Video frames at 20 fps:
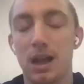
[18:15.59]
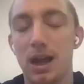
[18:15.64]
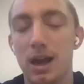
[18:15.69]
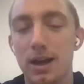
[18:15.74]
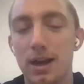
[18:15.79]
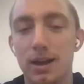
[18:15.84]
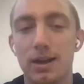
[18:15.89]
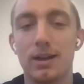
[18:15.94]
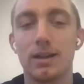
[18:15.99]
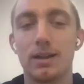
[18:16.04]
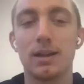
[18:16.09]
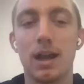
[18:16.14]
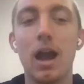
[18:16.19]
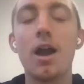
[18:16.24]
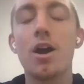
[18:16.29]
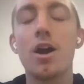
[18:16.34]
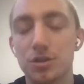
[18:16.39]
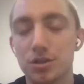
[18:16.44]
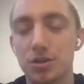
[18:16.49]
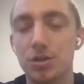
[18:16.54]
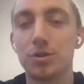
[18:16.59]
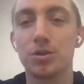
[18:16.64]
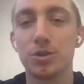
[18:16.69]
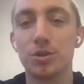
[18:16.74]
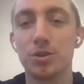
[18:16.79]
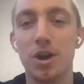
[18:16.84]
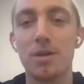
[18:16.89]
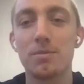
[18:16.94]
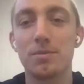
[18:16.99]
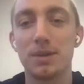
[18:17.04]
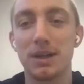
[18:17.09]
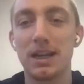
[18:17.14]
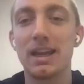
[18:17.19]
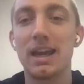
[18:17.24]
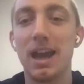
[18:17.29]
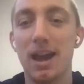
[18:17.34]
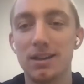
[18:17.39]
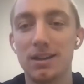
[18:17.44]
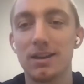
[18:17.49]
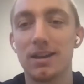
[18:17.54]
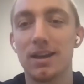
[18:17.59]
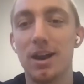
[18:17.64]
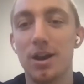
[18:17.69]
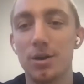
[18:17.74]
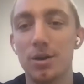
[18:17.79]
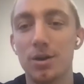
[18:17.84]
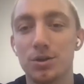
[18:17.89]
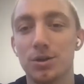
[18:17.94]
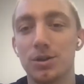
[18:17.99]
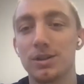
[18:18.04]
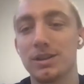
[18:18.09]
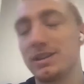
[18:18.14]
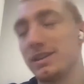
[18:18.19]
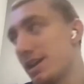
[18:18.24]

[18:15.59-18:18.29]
I uh, I also grew up in a Catholic household,